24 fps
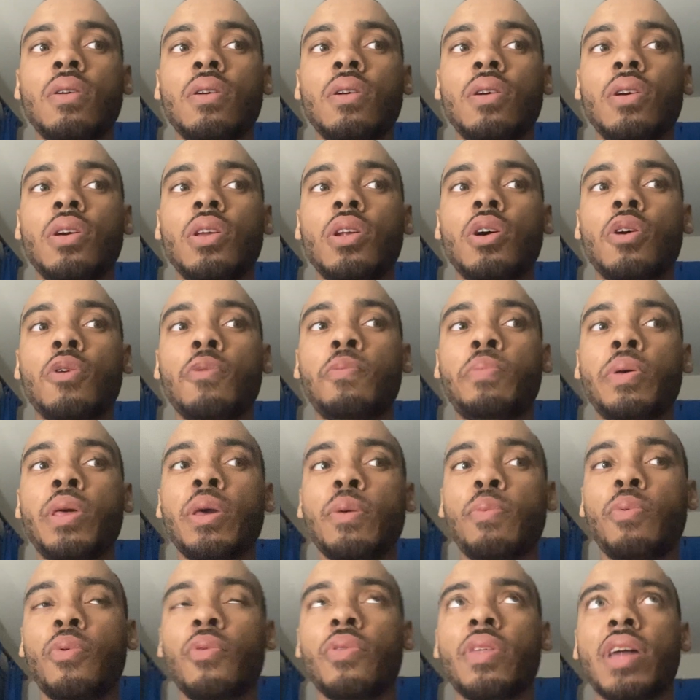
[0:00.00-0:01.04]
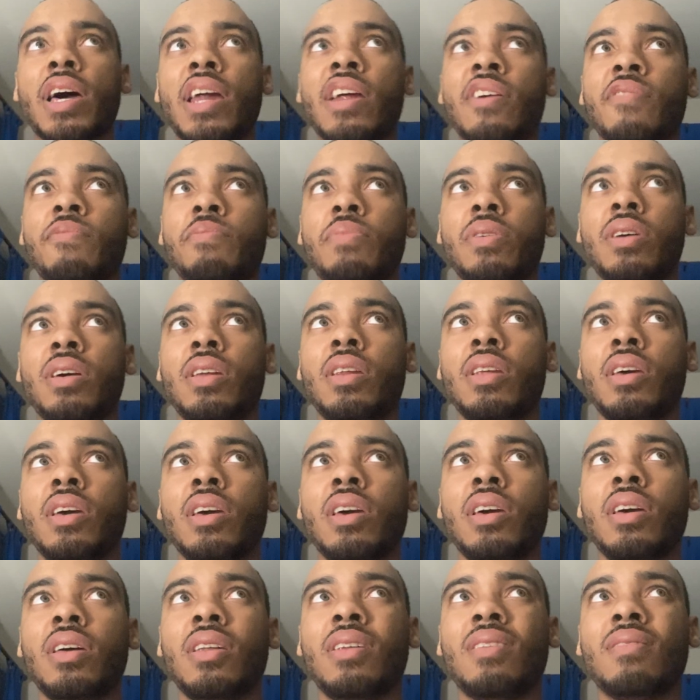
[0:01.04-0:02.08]
you know, people that have been
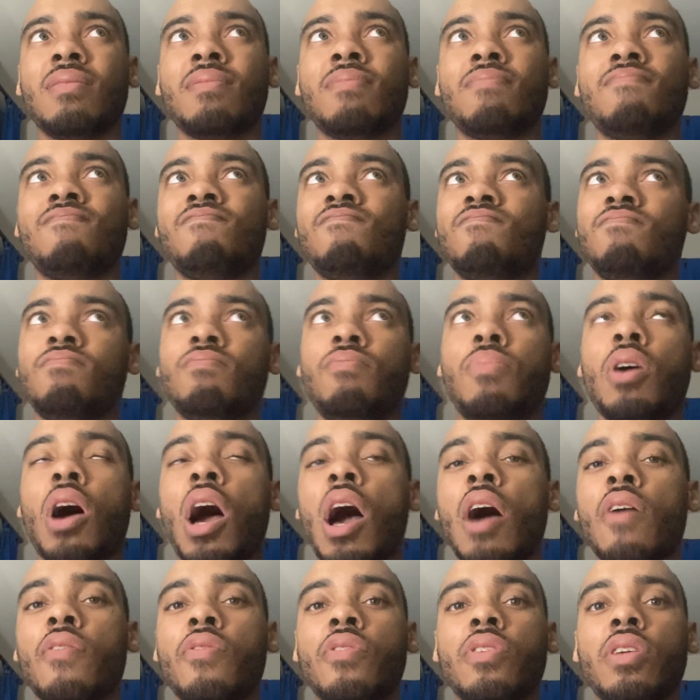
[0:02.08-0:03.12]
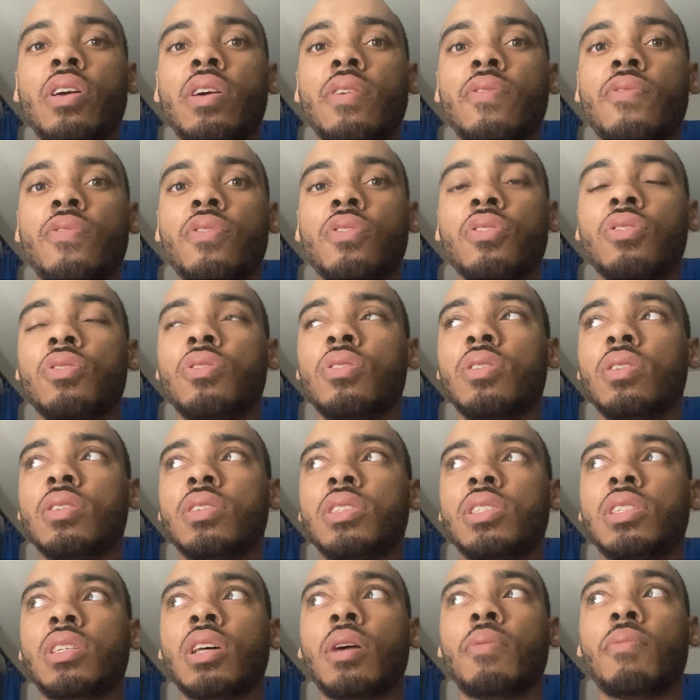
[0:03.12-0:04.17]
in poverty for
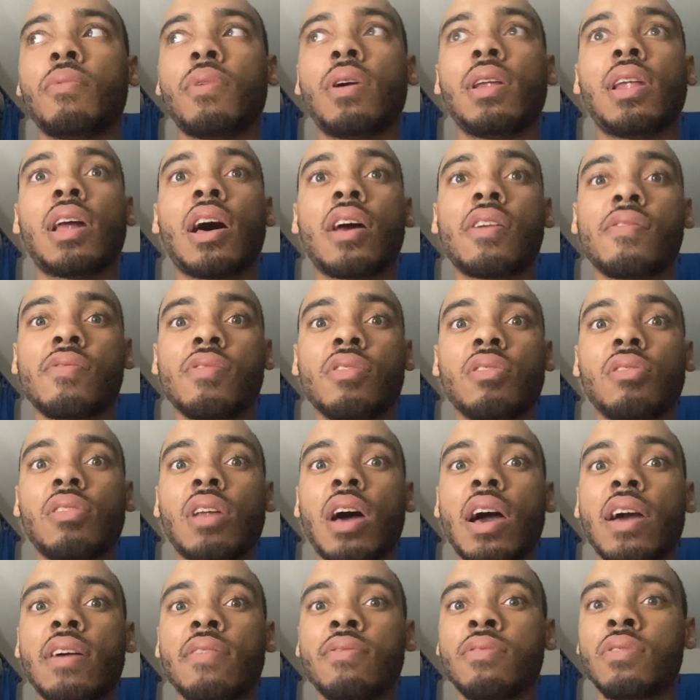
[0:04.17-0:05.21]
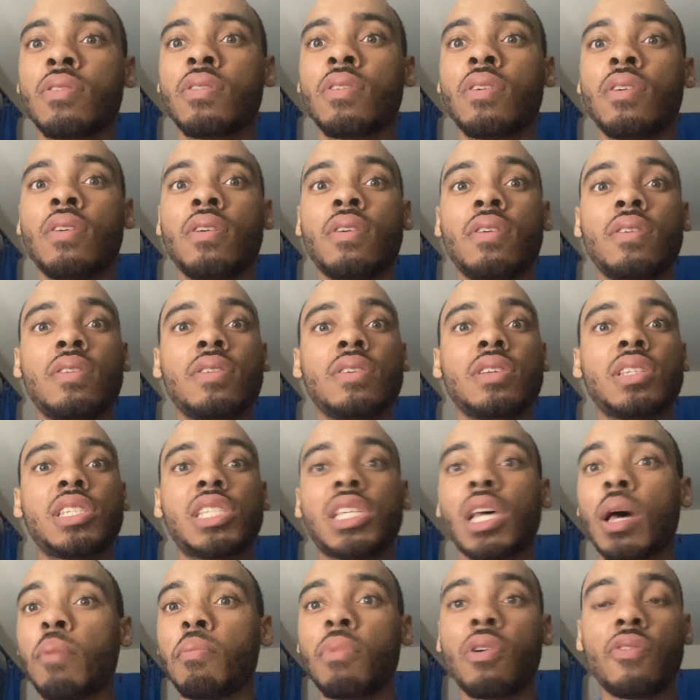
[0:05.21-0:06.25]
some a lot of their life,
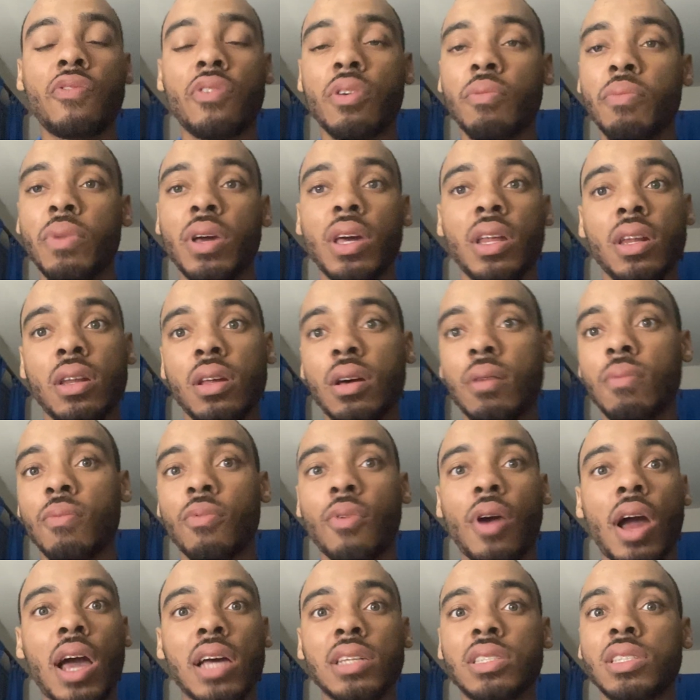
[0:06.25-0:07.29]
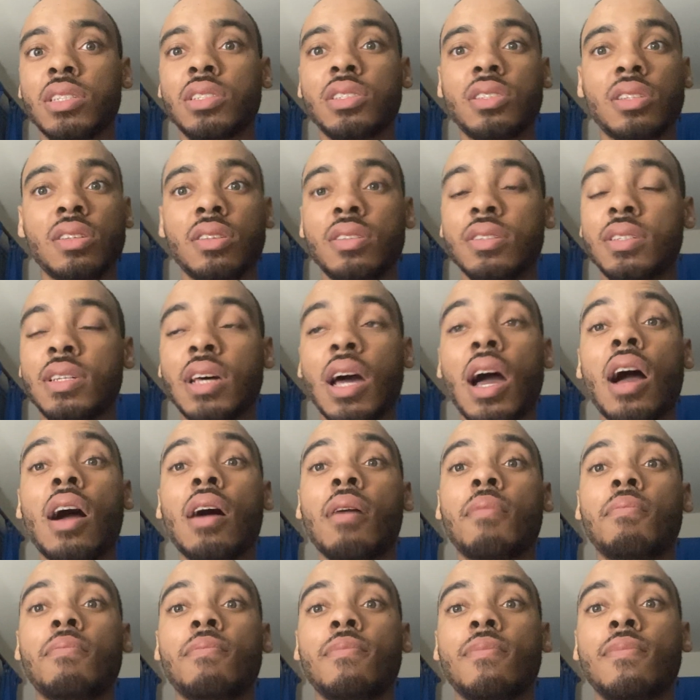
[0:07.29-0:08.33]
some of them end up rising to the
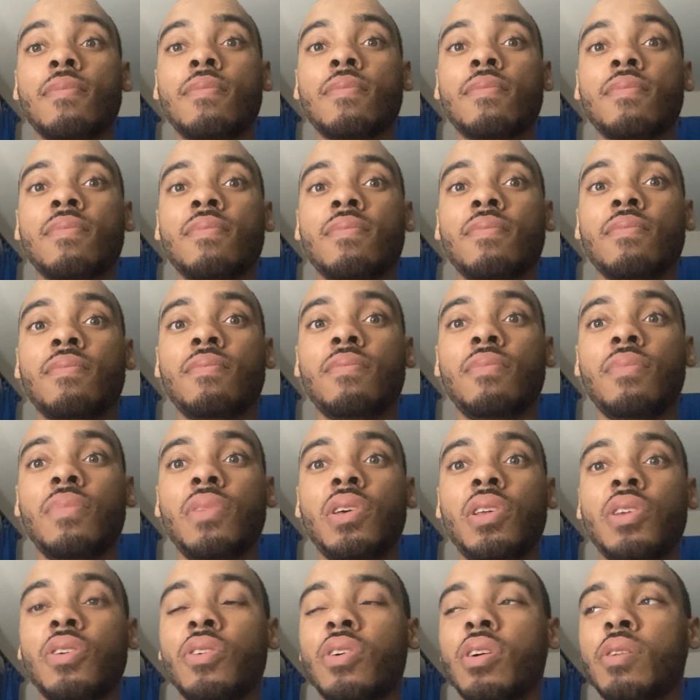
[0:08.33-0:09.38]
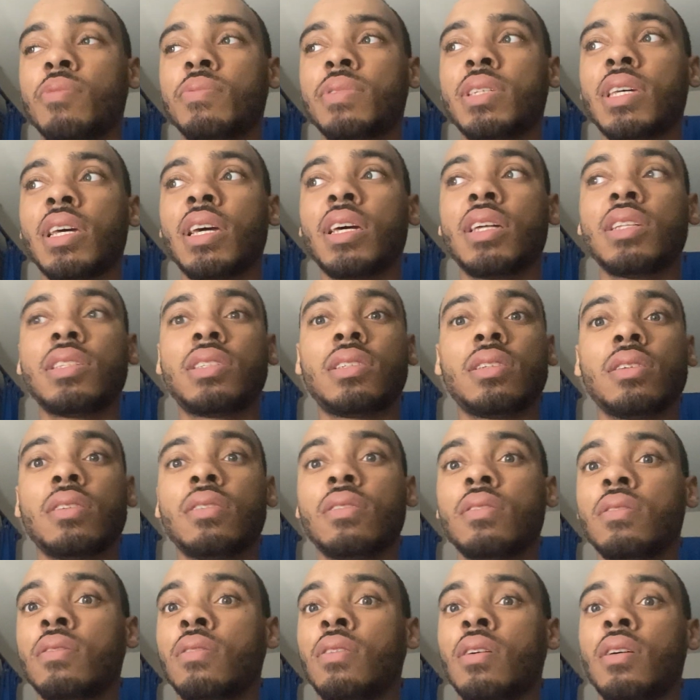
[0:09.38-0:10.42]
top. You know what I'm saying?
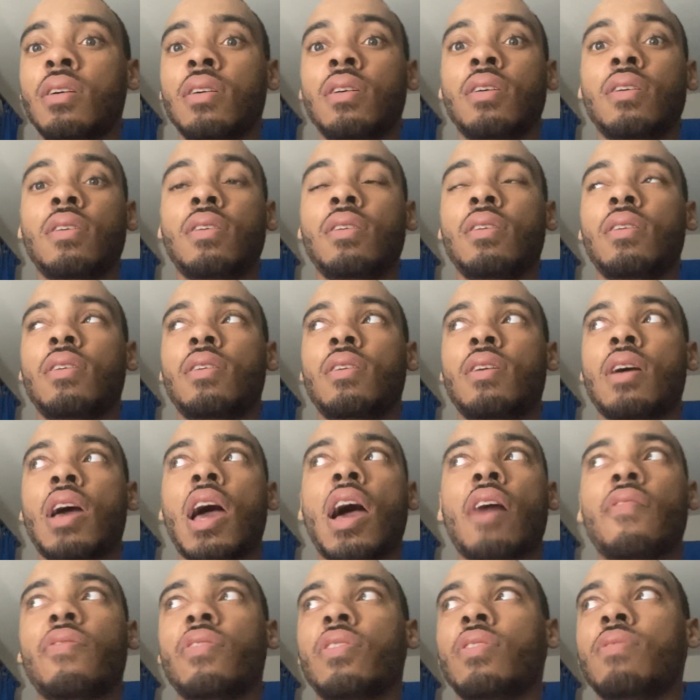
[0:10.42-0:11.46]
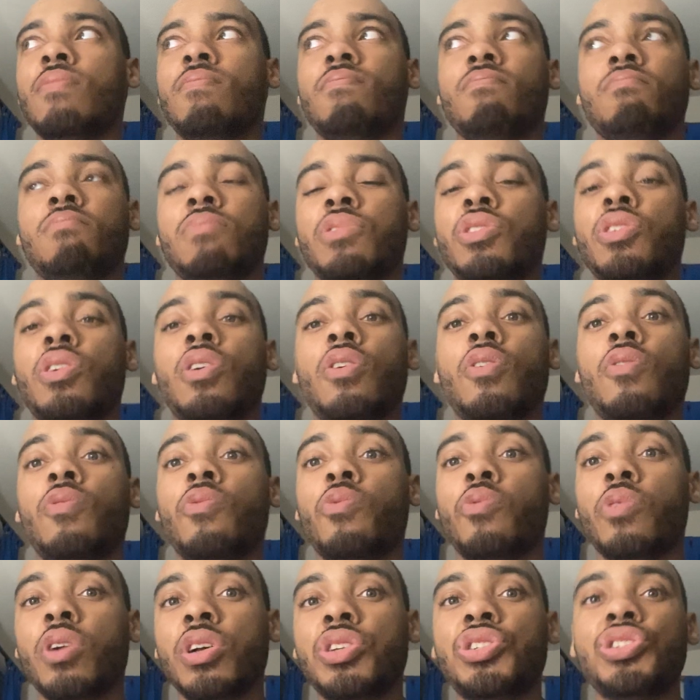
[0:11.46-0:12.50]
To having, you know,
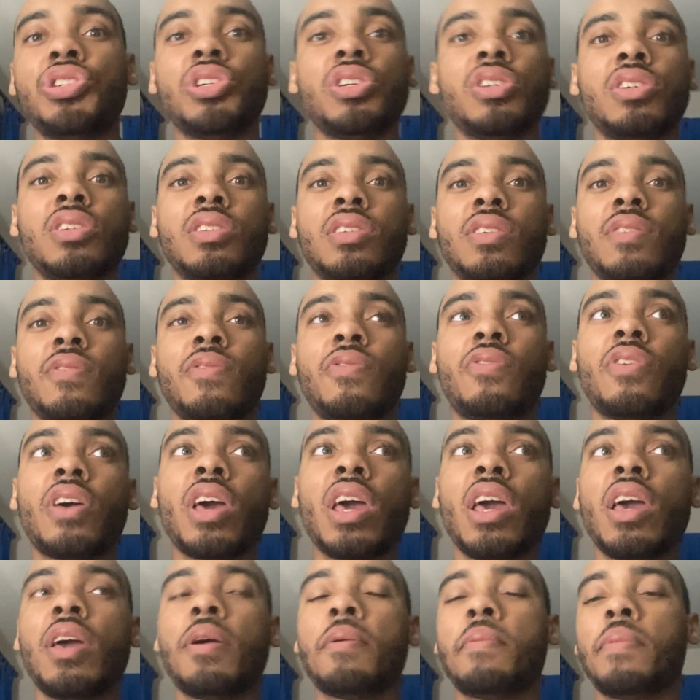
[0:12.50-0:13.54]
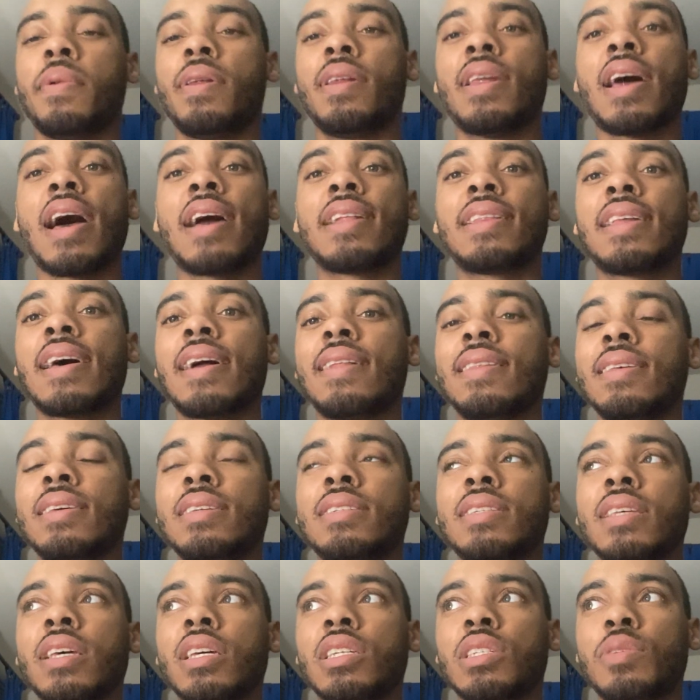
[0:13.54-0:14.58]
riches and fame and not that these
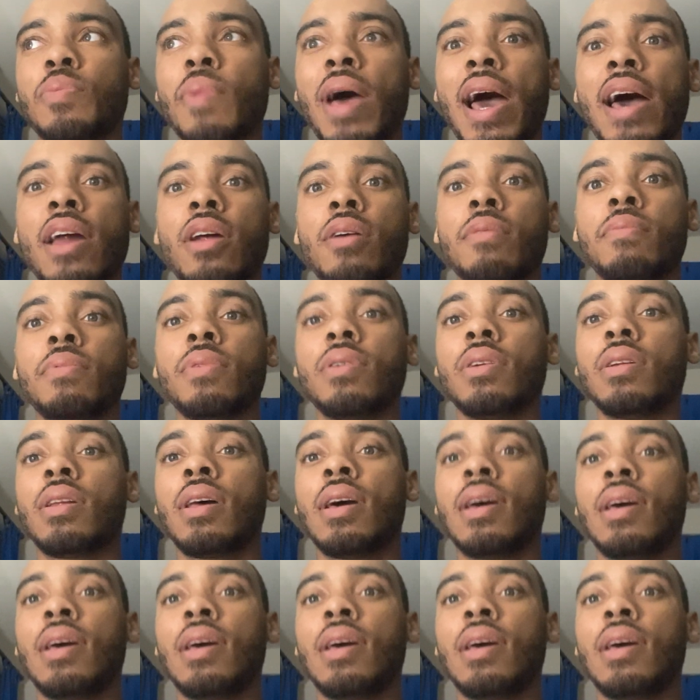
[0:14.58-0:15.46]
things matter, but